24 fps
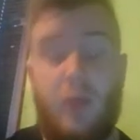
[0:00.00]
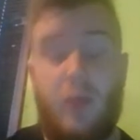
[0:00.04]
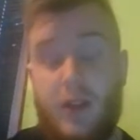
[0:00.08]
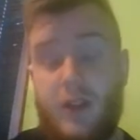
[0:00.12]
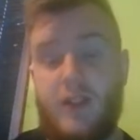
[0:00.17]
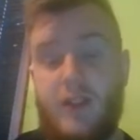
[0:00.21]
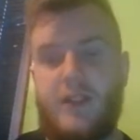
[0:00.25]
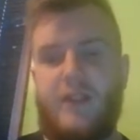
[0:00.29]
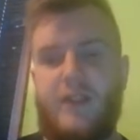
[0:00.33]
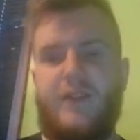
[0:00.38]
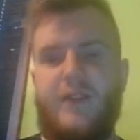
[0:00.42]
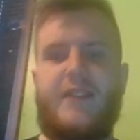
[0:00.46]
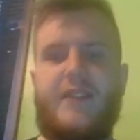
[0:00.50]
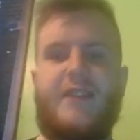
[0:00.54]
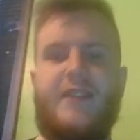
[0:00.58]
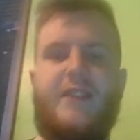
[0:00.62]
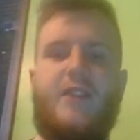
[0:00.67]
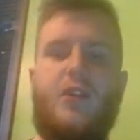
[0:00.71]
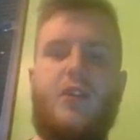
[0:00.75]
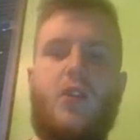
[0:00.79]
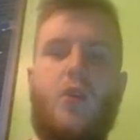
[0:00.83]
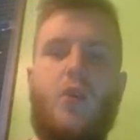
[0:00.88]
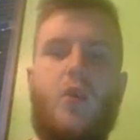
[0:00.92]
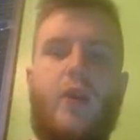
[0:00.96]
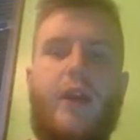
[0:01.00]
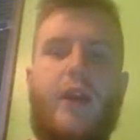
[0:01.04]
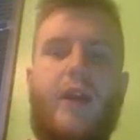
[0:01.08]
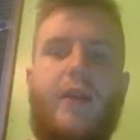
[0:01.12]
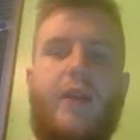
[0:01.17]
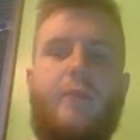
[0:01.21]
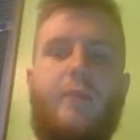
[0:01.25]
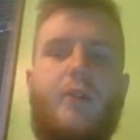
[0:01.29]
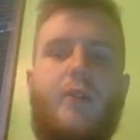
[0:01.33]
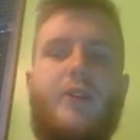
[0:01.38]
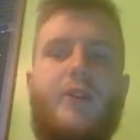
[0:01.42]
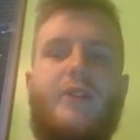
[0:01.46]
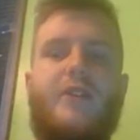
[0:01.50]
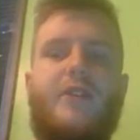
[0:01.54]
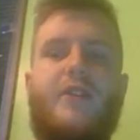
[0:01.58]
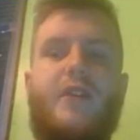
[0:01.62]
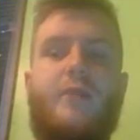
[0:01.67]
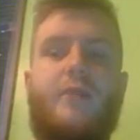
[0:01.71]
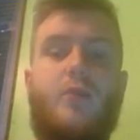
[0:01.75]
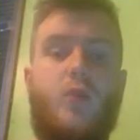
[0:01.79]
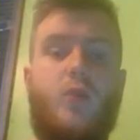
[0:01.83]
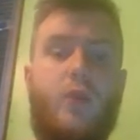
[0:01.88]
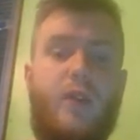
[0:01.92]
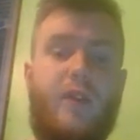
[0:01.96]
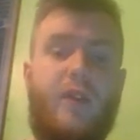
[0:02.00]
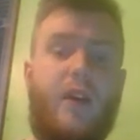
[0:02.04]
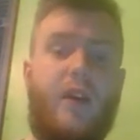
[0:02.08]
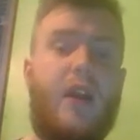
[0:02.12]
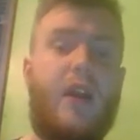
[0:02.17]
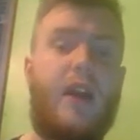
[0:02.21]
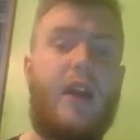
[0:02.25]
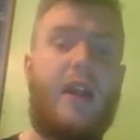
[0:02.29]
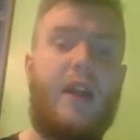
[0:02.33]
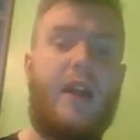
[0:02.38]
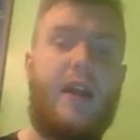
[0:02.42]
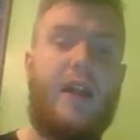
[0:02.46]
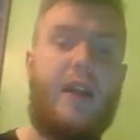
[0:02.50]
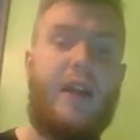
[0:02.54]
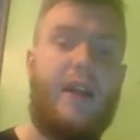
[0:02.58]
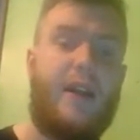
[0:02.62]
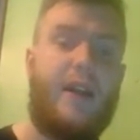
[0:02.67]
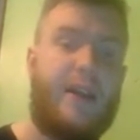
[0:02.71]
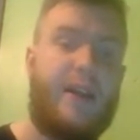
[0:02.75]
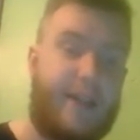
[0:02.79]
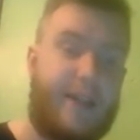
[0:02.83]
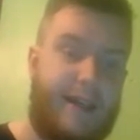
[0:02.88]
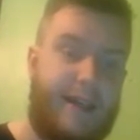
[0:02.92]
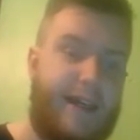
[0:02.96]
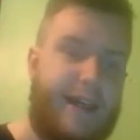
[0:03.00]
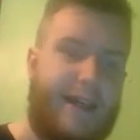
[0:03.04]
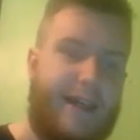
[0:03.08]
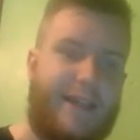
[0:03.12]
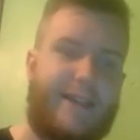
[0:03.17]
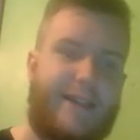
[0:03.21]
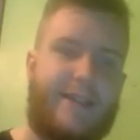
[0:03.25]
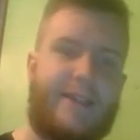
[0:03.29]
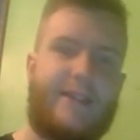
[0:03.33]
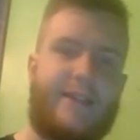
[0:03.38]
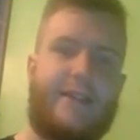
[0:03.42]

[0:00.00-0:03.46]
but it does have access to low kick and poison jab, so Weavile can,